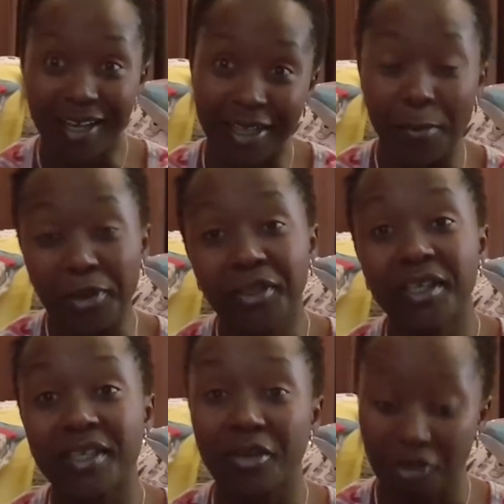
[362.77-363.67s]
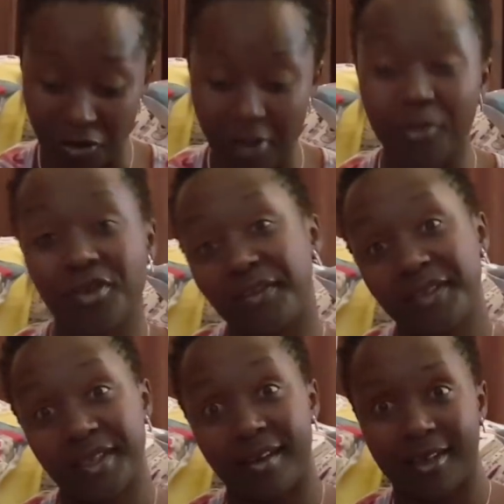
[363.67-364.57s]
why I am here. It's the reason why I'm doing
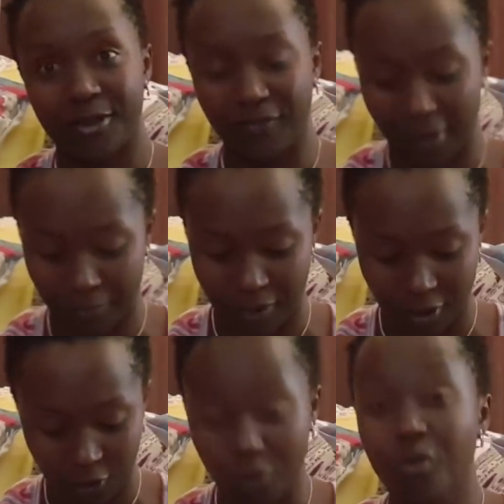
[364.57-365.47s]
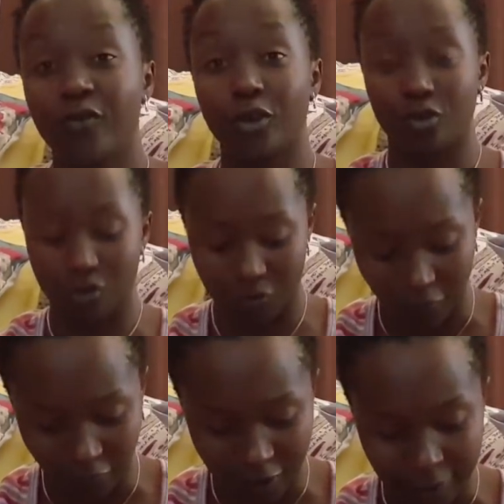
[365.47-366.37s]
this glass of happiness. So moving on
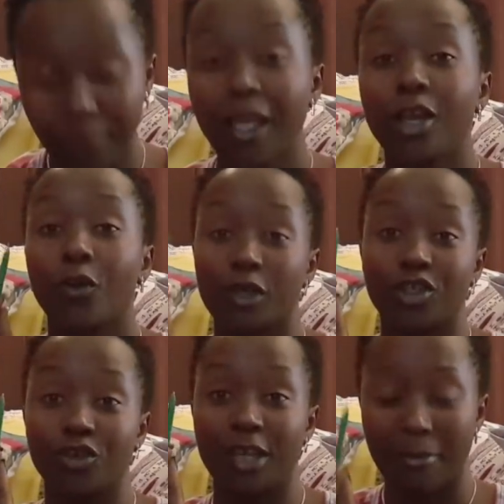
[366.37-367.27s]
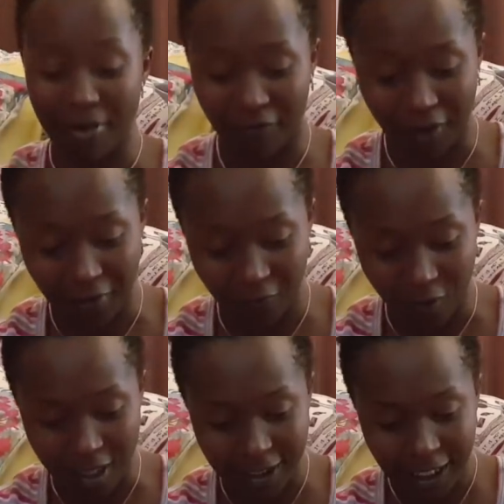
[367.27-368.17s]
swiftly. Question number 5
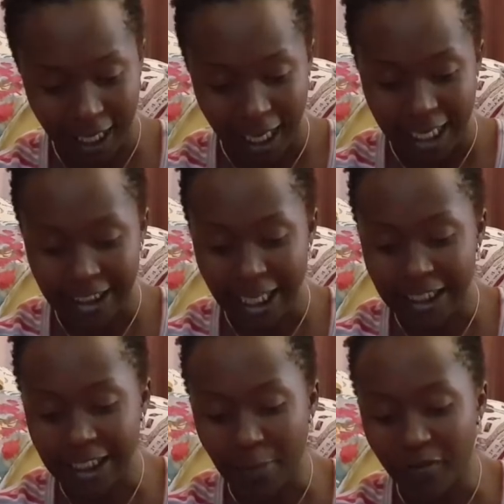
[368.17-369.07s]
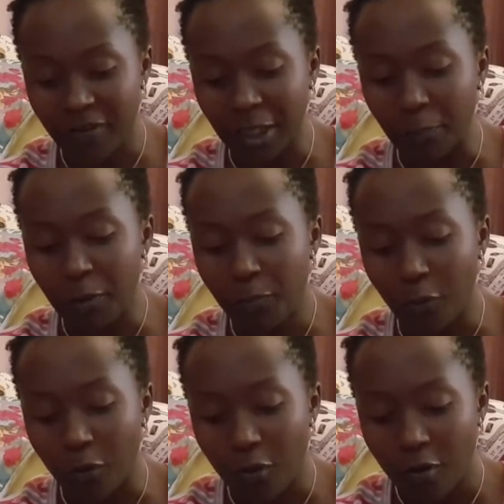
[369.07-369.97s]
was, is there something
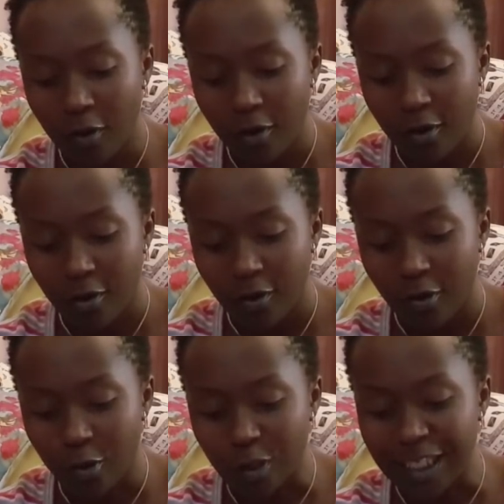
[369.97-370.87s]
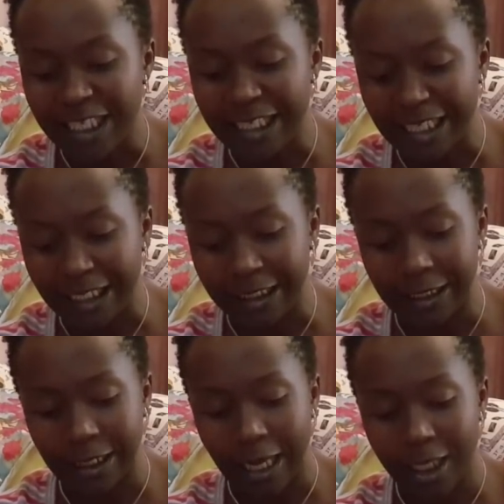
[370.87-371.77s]
people
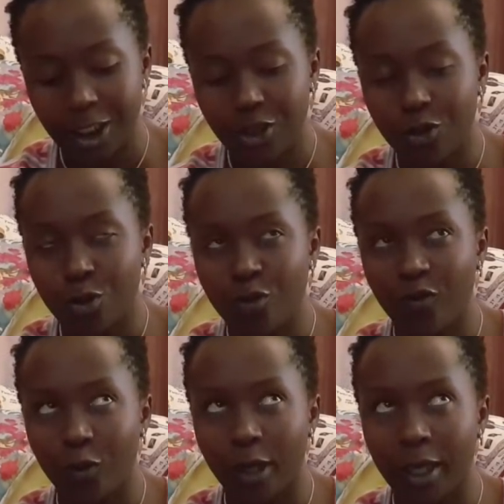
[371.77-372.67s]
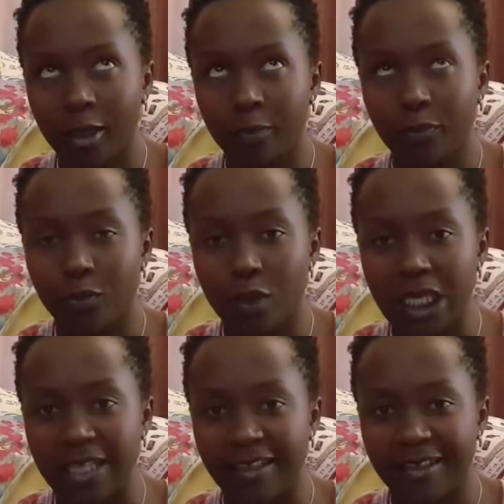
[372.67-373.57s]
consistently ask you for help
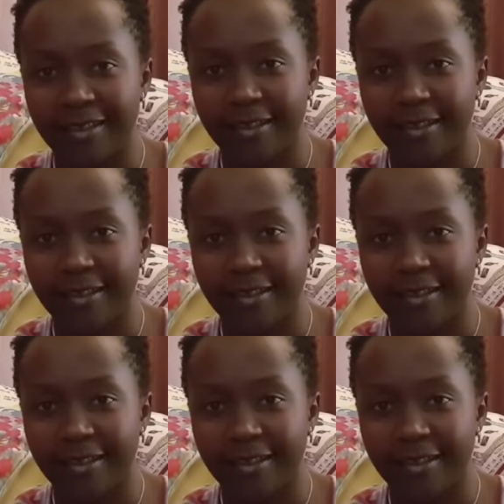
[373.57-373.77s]
with?